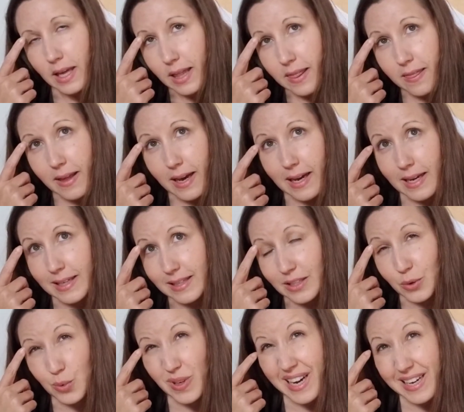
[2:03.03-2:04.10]
that
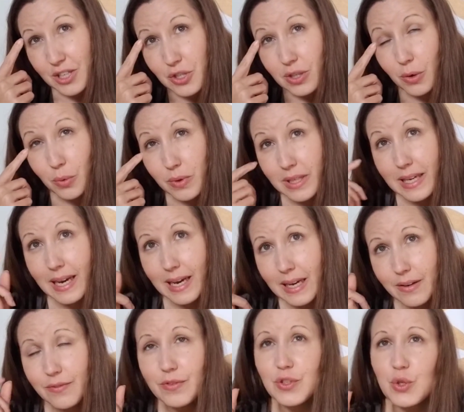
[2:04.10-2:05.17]
you actually only
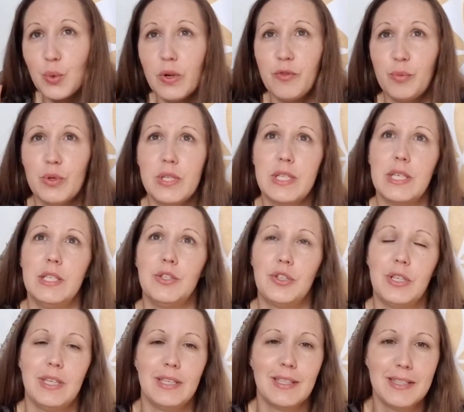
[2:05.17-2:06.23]
have 12%
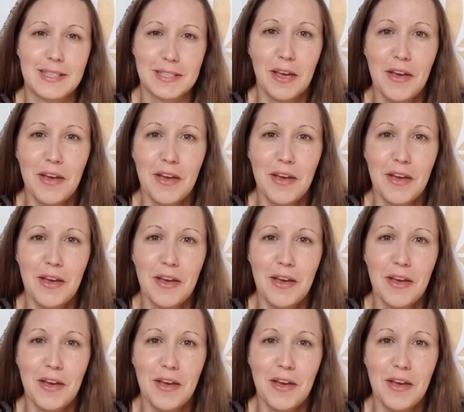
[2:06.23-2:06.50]
chance